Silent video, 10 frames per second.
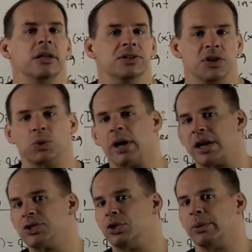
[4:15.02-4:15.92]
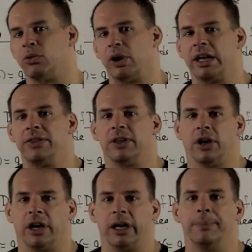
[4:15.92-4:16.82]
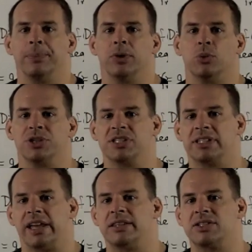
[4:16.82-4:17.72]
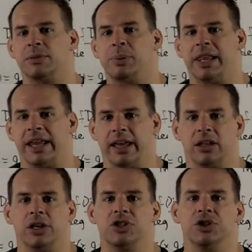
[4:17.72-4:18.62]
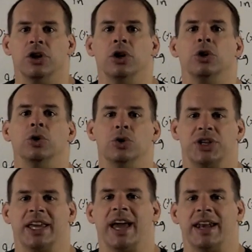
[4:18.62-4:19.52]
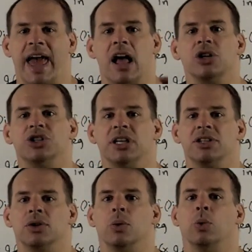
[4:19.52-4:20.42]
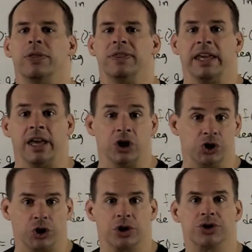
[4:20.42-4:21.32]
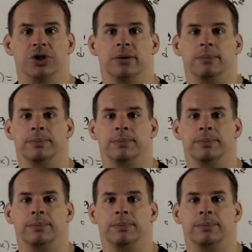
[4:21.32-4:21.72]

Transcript: Since we're not assuming ring theory, we'll just state this in plain English using analogies with the integers.